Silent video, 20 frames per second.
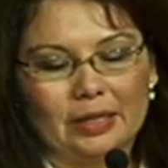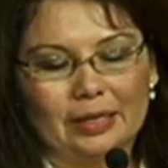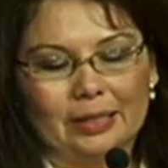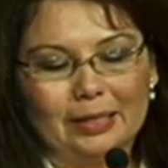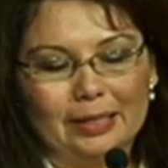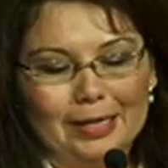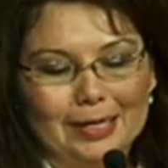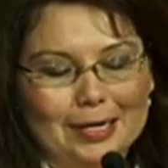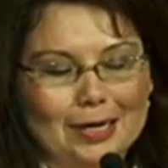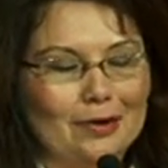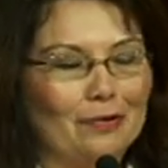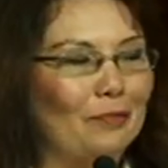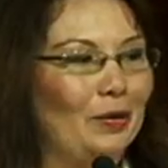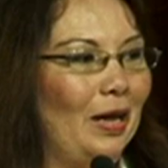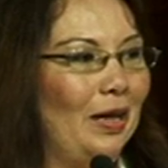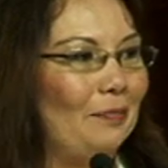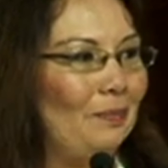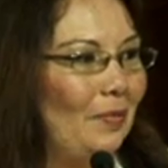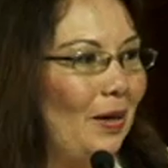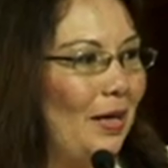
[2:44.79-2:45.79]
And
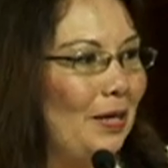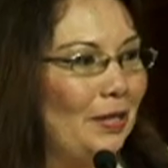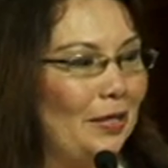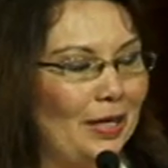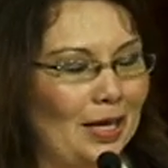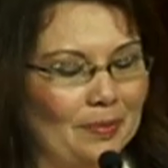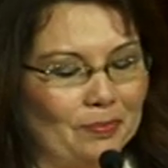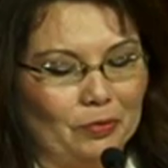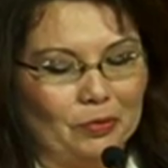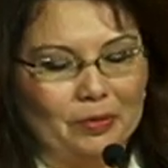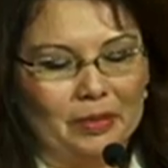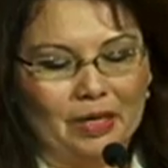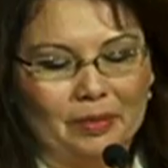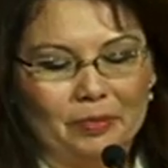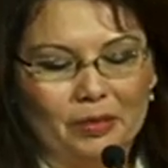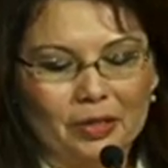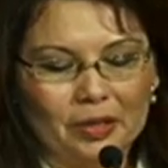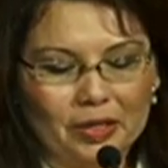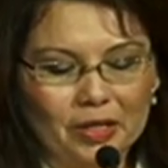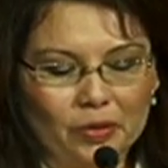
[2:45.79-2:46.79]
at my table
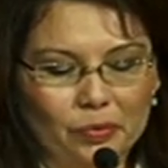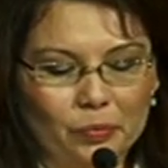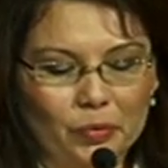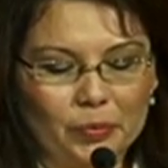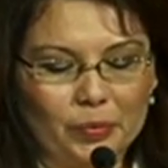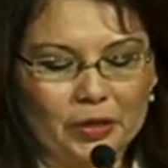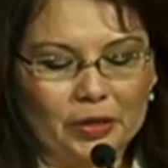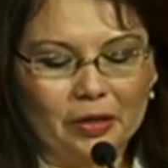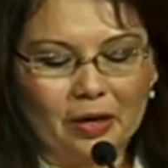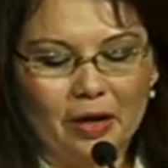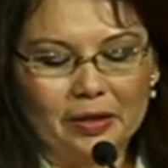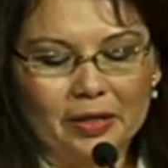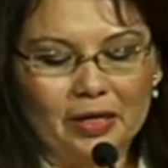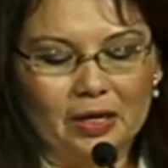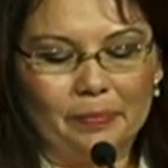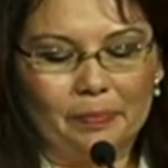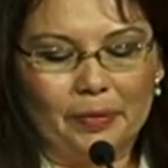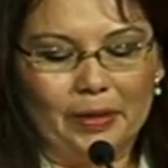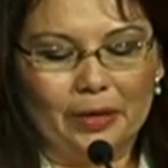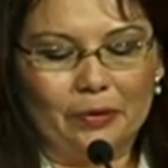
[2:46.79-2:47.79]
earlier, we were talking
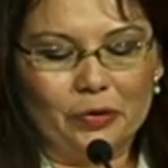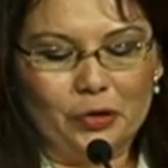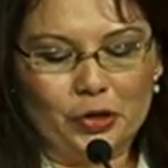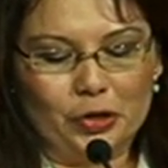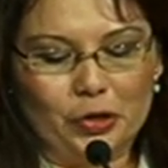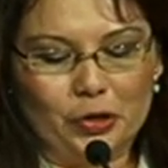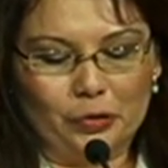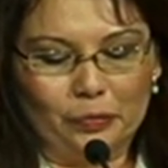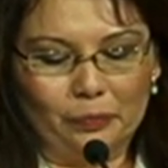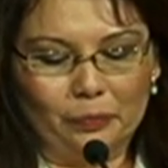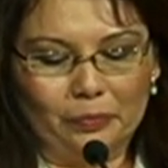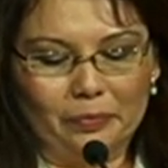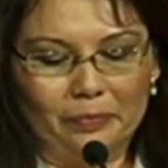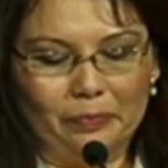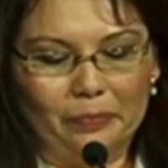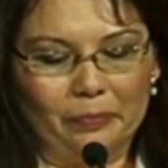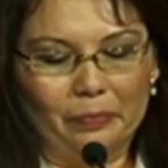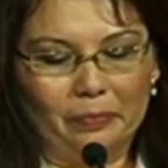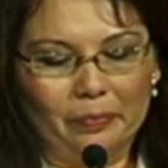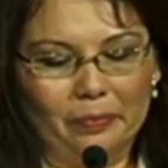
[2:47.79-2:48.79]
about,
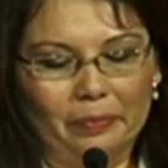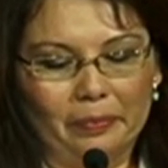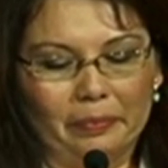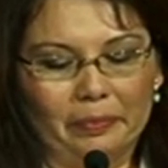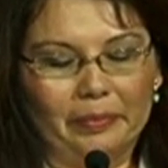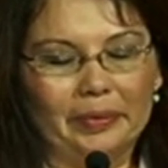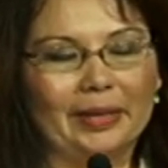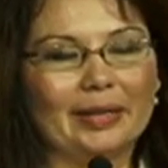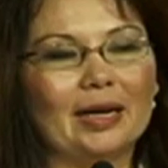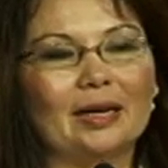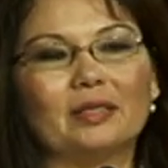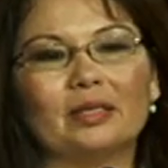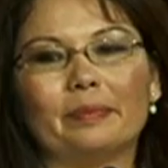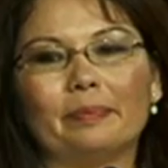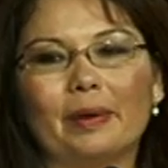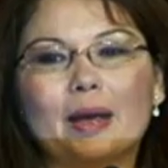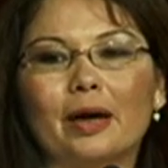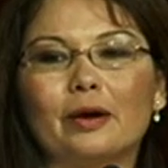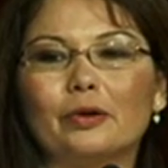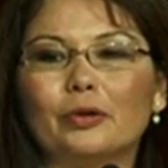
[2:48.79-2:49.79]
it doesn't
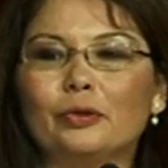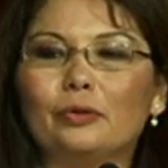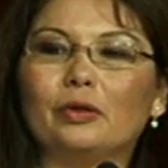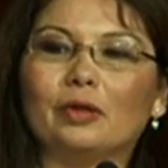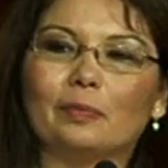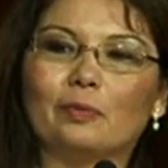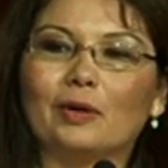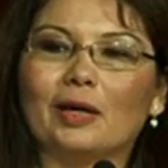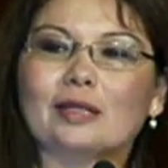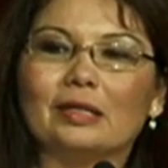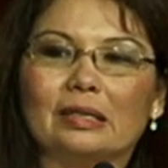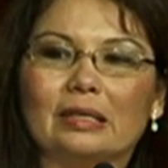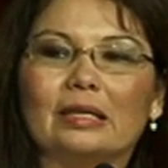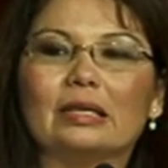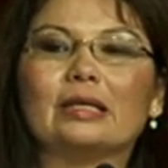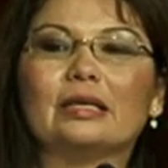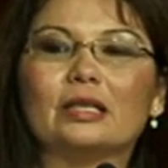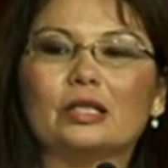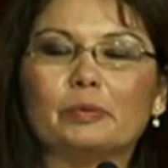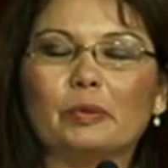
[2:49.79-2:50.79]
matter who the
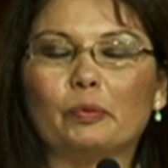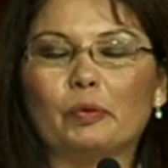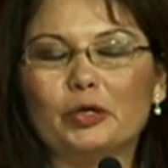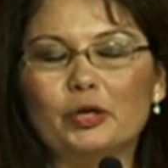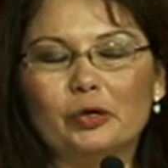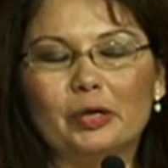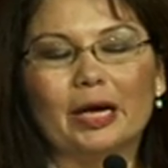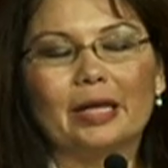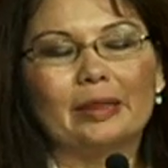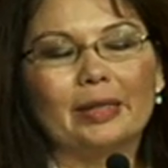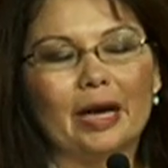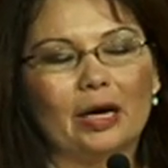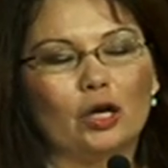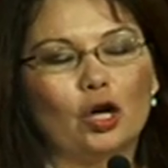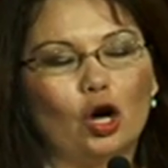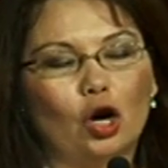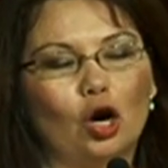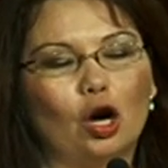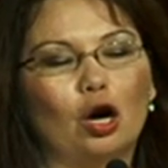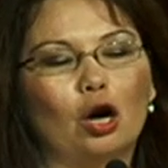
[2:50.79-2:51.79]
president is, but when you get that
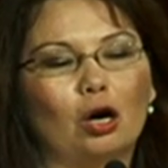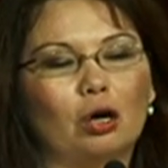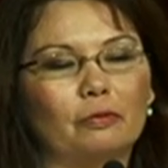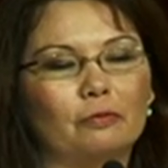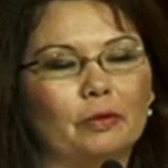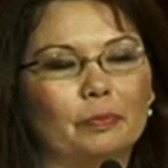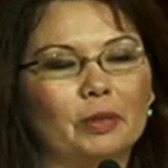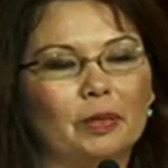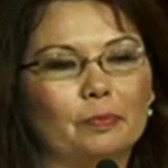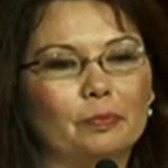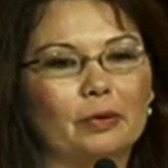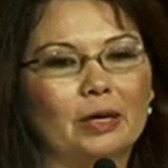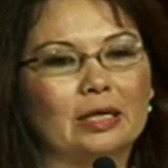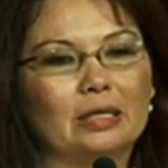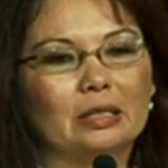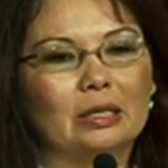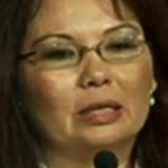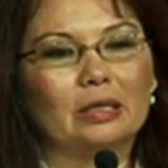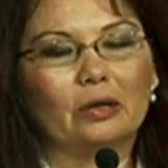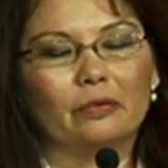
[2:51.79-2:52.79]
call from the
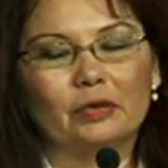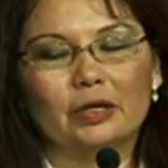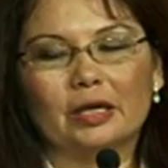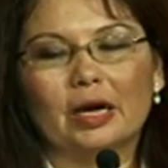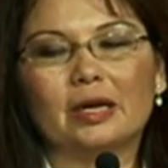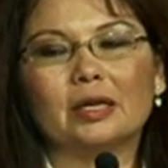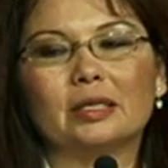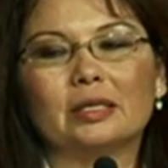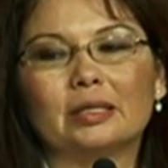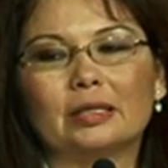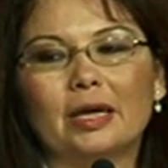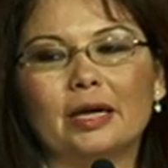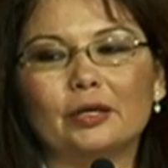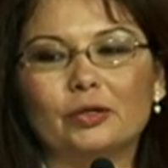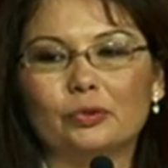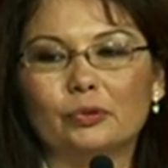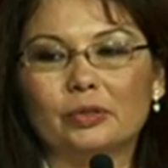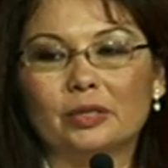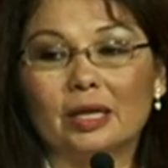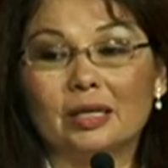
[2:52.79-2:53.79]
president of the United
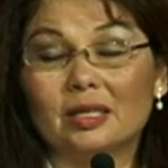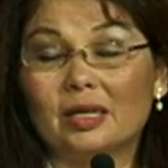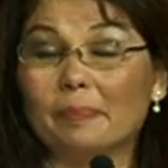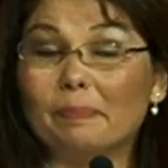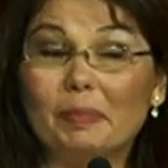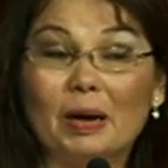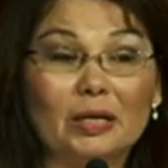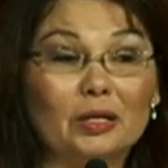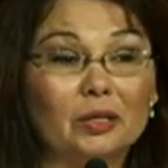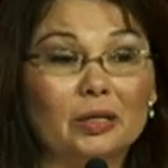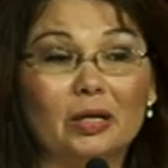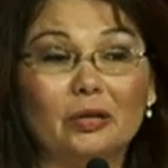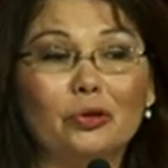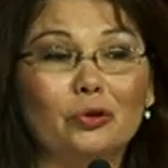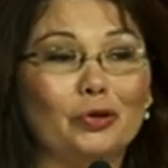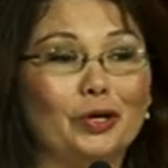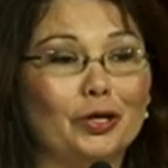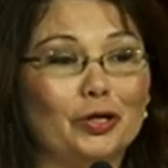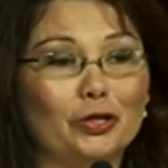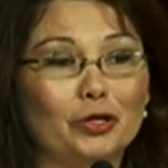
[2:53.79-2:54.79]
States who says the best thing
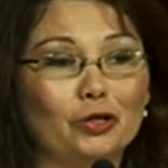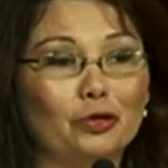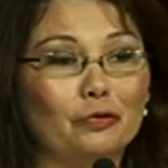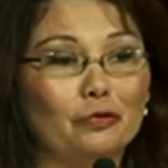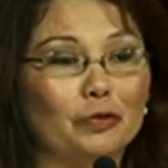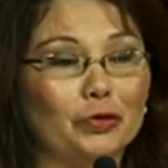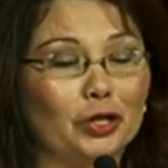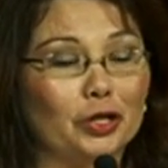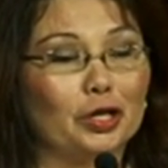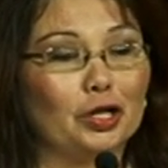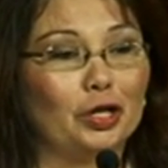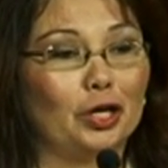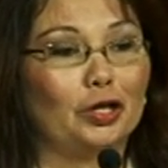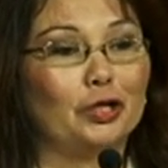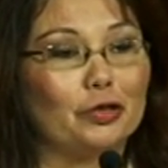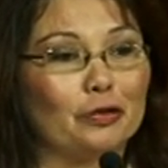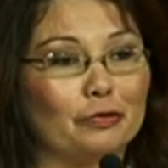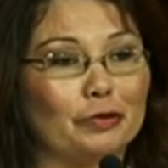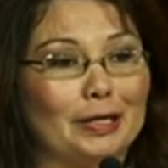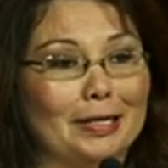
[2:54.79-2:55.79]
you can do for your
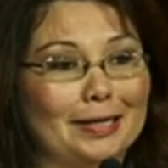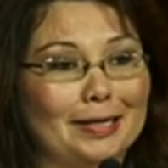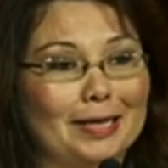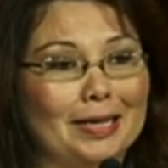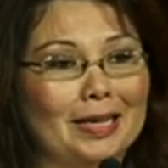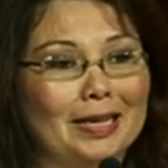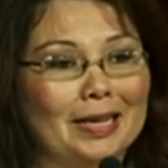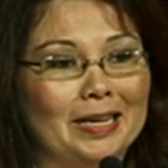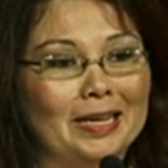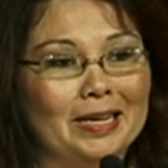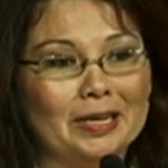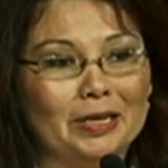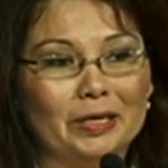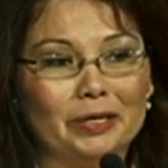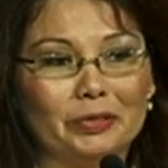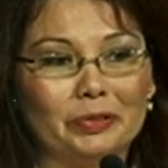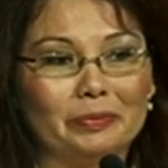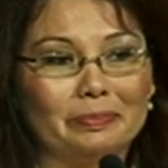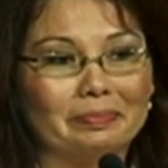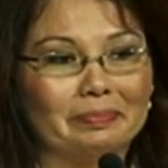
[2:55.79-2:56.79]
country
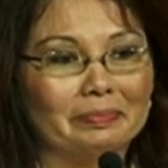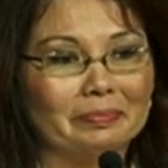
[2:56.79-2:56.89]
is